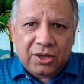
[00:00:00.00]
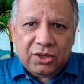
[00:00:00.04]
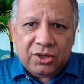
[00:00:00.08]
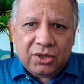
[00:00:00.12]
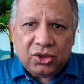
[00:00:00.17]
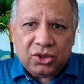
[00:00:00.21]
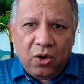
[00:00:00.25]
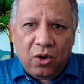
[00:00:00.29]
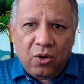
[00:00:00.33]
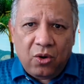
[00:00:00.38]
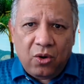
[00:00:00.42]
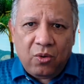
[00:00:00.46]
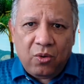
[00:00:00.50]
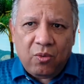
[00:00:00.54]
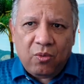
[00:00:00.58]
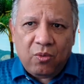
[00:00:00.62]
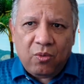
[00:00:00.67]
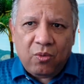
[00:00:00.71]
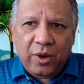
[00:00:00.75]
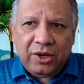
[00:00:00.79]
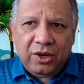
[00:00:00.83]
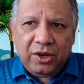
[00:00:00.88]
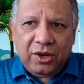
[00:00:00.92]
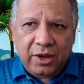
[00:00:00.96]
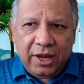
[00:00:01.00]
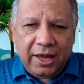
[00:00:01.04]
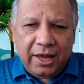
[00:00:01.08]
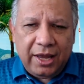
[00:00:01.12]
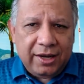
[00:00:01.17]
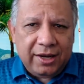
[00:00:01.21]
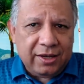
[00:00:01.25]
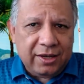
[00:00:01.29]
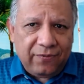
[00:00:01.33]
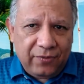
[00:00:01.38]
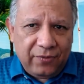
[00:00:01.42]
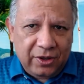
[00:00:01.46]
So when you
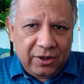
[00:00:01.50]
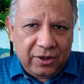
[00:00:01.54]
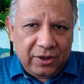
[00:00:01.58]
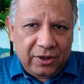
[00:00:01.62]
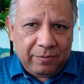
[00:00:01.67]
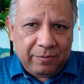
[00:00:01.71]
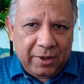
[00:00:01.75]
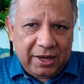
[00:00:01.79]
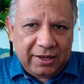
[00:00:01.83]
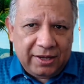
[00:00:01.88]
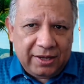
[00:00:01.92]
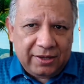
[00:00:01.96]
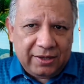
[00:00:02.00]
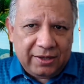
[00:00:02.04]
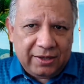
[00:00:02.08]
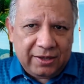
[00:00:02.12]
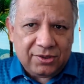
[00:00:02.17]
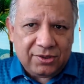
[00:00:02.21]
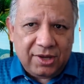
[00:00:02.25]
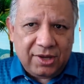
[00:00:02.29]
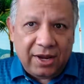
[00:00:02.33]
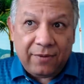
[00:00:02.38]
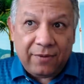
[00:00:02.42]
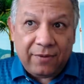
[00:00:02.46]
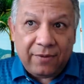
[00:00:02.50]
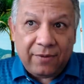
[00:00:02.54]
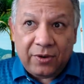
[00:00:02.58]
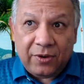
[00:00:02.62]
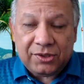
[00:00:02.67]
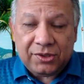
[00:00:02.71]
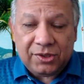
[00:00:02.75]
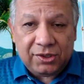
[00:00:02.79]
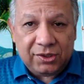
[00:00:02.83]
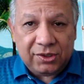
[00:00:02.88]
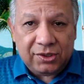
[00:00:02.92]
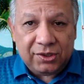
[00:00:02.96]
get in the Philippines, say for
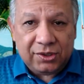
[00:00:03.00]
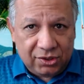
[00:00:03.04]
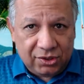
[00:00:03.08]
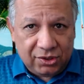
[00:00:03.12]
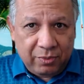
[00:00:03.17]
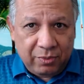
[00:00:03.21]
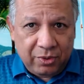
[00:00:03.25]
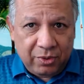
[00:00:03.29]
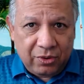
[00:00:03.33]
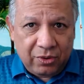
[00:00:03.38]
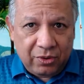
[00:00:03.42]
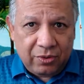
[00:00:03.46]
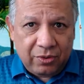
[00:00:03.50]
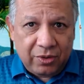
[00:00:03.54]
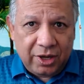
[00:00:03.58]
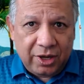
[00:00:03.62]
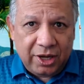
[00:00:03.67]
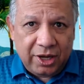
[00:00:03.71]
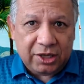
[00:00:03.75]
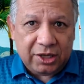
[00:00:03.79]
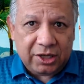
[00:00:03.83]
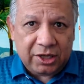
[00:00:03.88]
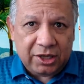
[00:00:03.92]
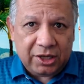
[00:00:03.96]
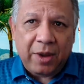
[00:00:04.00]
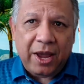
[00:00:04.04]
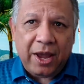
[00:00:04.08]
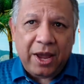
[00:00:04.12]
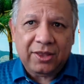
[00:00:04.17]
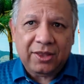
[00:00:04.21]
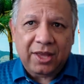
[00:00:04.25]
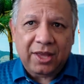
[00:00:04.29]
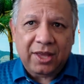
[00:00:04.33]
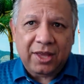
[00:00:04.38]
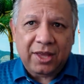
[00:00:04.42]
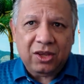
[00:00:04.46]
instance Cebu,
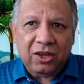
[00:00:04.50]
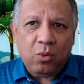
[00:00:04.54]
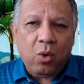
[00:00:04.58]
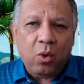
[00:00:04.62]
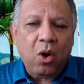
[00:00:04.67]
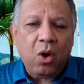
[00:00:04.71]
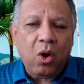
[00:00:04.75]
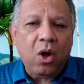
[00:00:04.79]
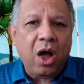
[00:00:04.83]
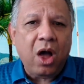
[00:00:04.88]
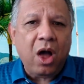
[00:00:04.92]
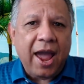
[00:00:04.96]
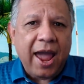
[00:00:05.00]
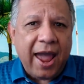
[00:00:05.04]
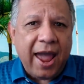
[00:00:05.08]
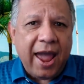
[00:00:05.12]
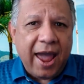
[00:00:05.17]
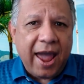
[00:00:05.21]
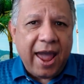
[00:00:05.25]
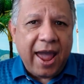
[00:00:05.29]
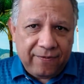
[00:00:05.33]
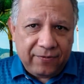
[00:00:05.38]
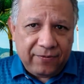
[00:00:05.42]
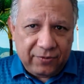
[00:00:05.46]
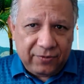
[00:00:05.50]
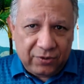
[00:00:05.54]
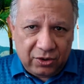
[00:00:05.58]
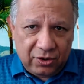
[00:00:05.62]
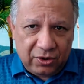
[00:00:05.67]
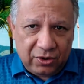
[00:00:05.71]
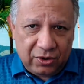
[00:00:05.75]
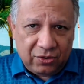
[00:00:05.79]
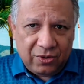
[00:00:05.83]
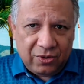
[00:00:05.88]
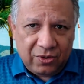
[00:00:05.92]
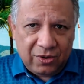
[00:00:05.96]
expect that you will have
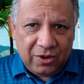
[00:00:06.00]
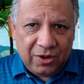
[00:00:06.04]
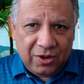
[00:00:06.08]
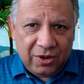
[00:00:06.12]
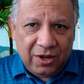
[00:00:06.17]
to